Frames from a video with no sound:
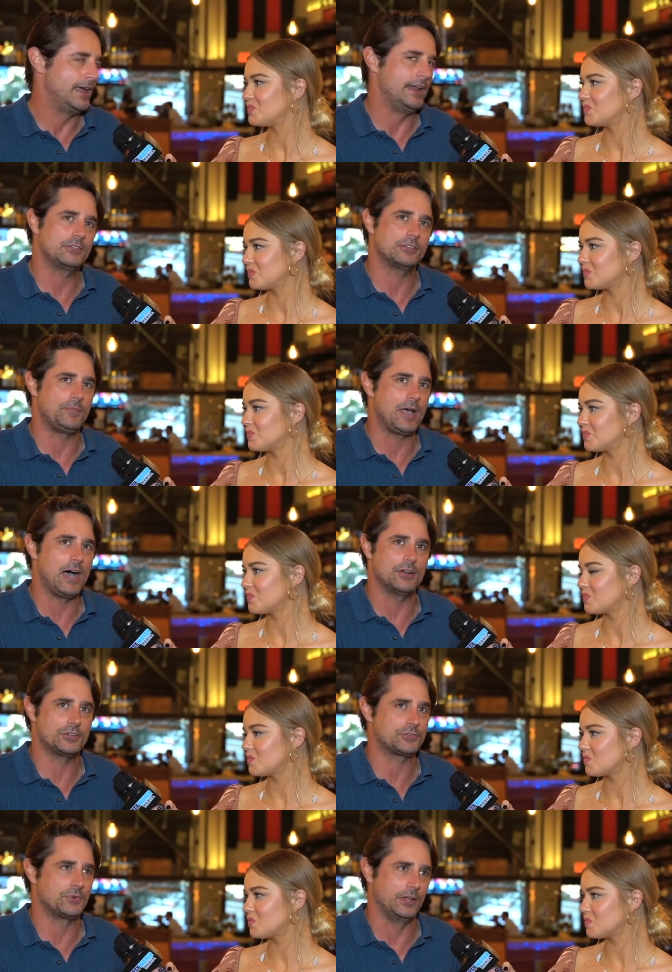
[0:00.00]
Speaker 1: and it's about
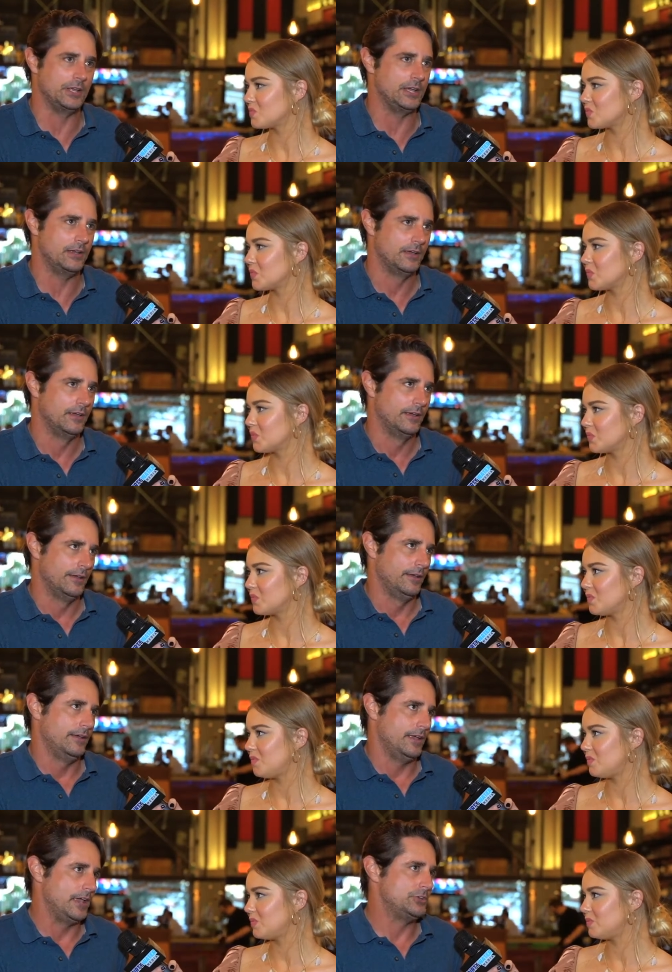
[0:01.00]
just really
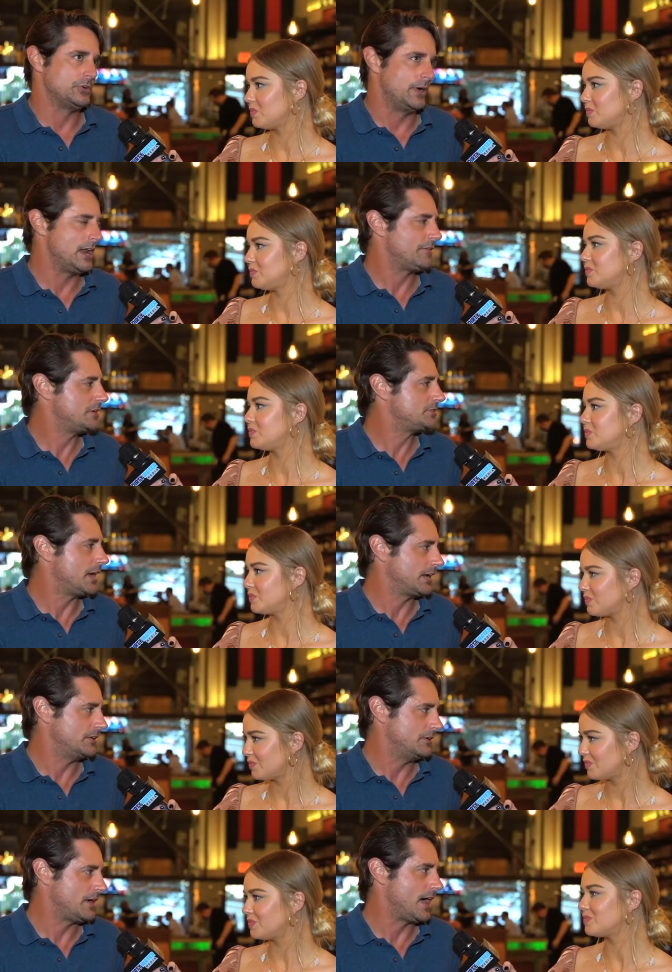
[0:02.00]
enjoying every second
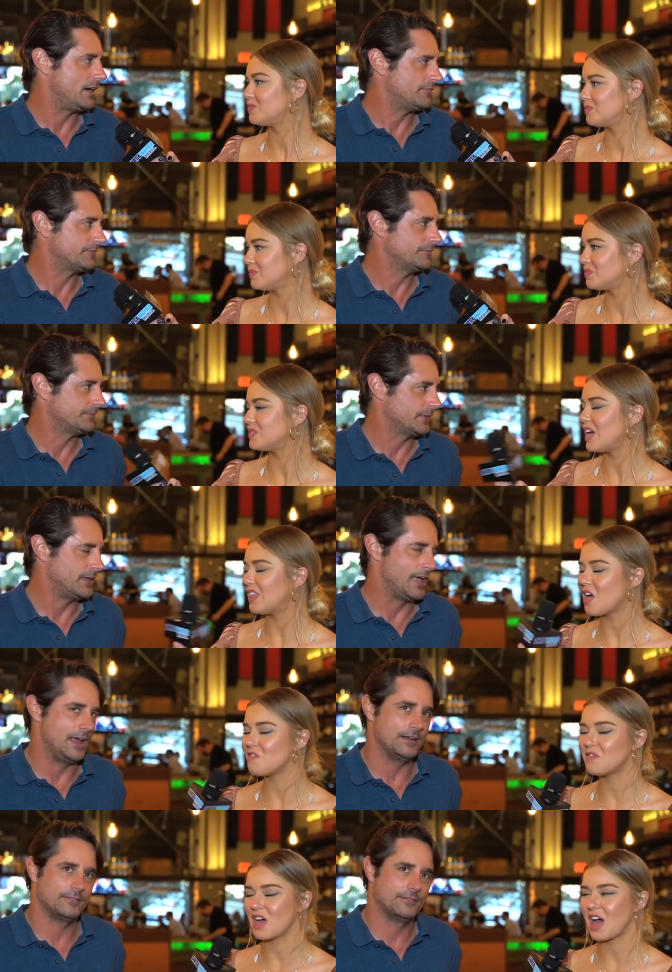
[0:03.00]
you have.
Speaker 2: I
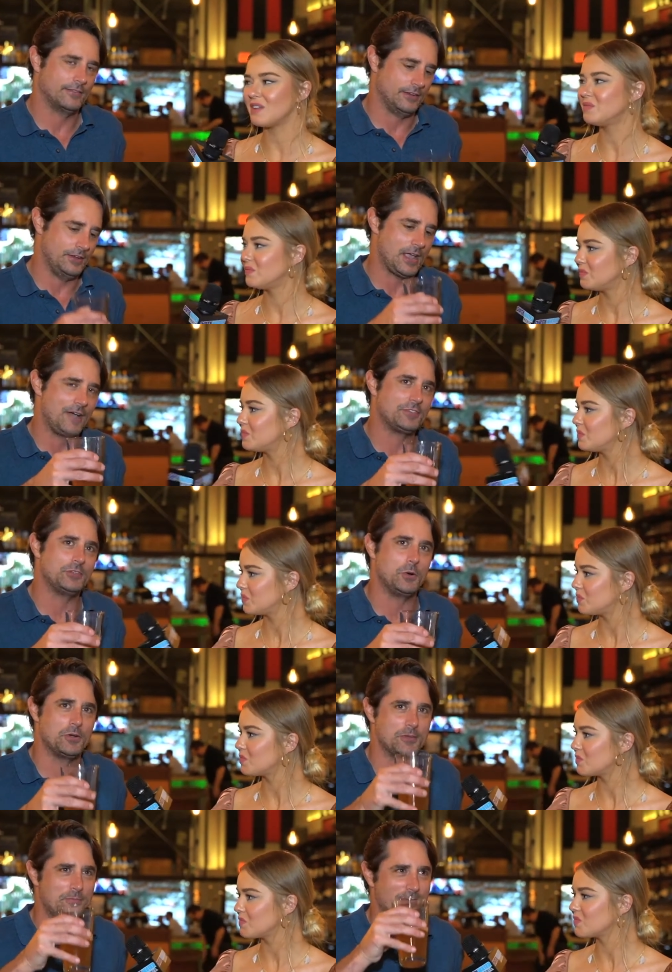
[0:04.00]
love that. You have to
Speaker 1: do it
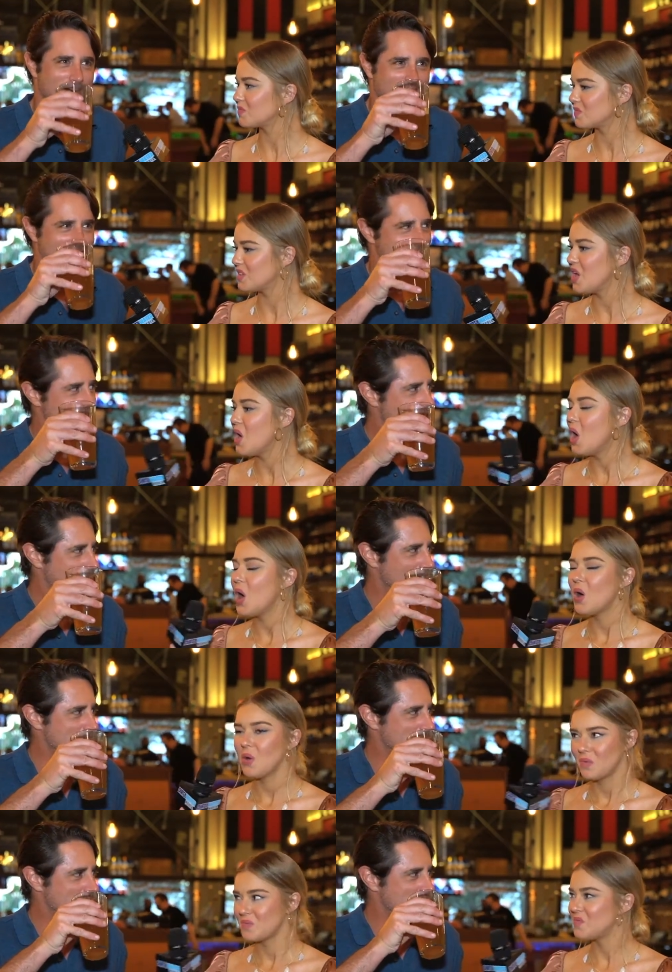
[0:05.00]
with a beer. So I'm going to
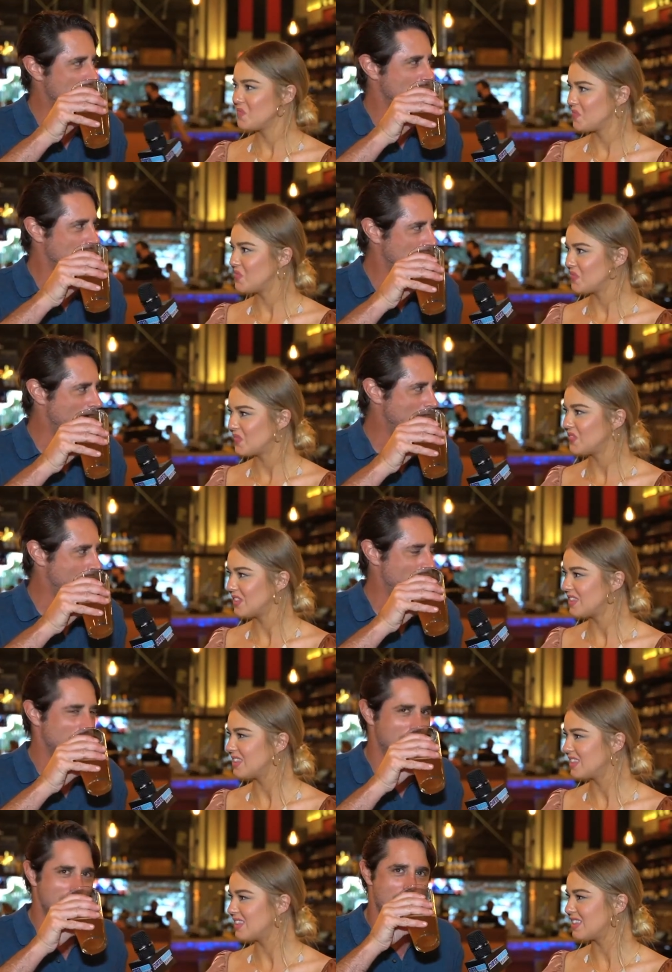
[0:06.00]
enjoy my moment
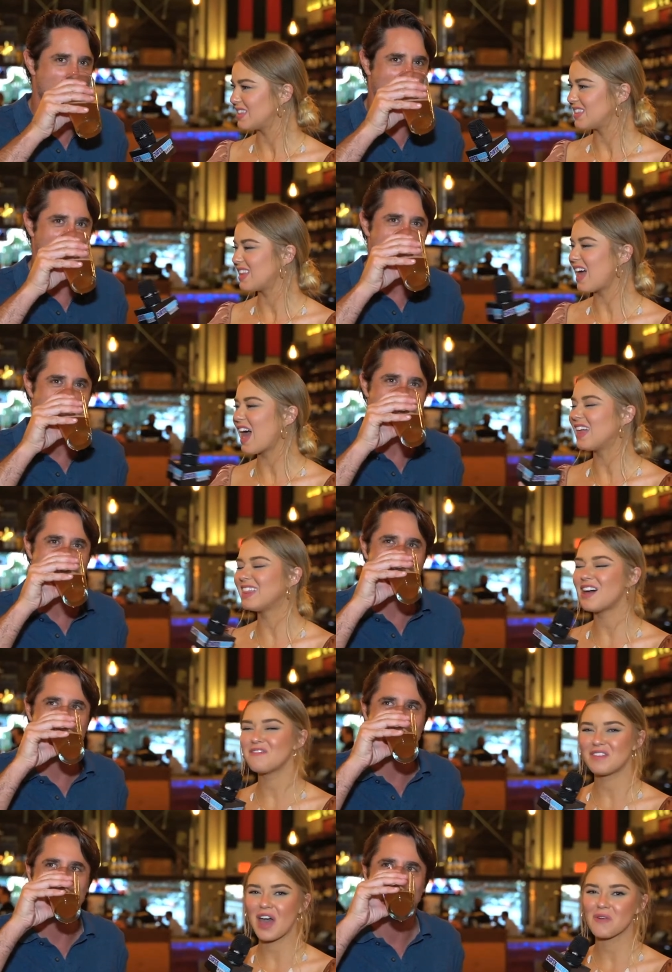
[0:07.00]
right now.
Speaker 2: I
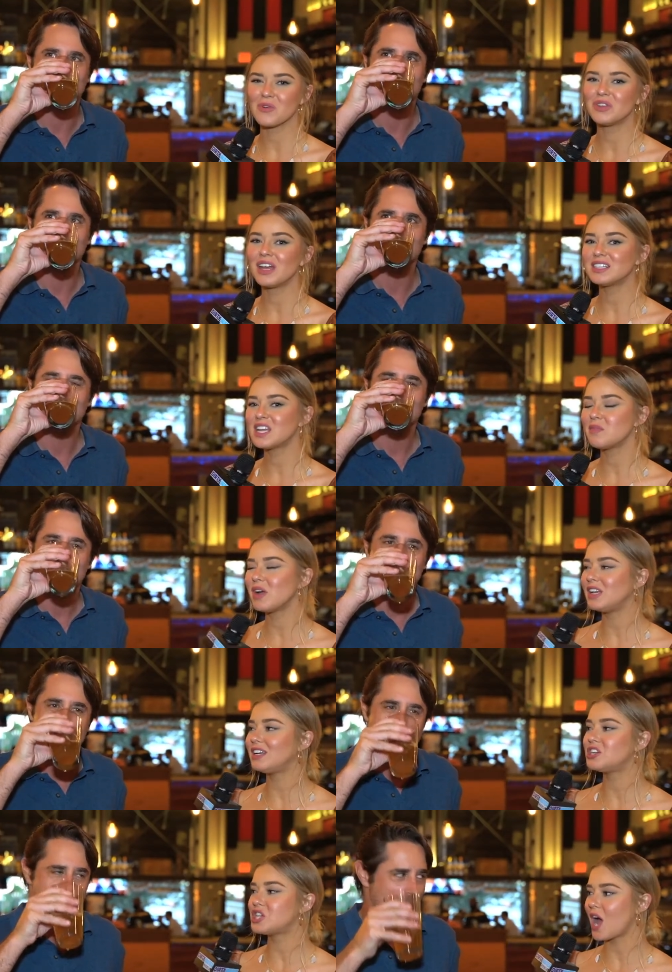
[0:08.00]
love that. Well, next time I need
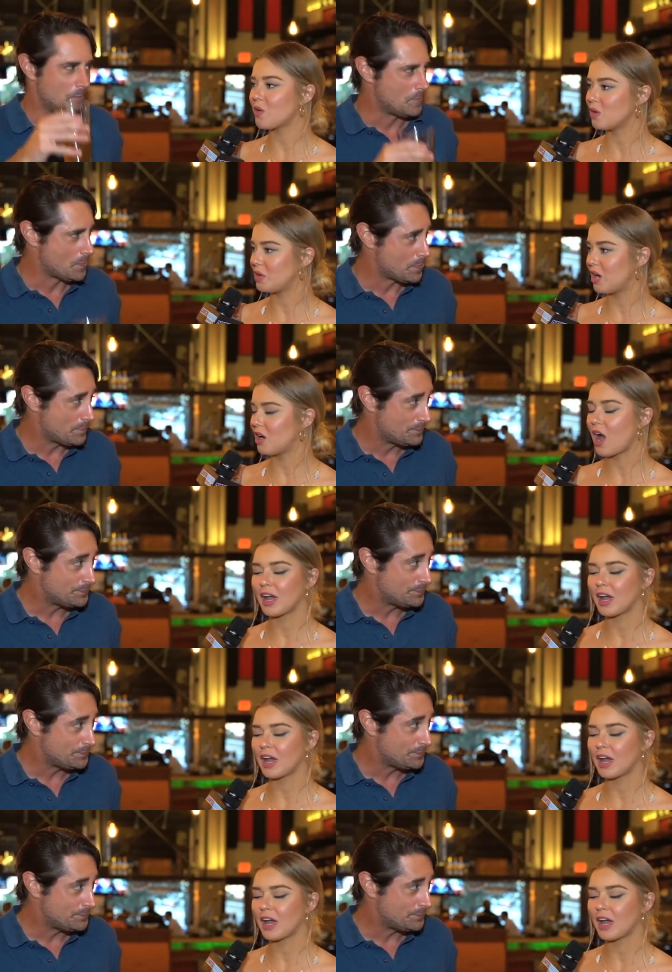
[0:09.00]
a shower beer,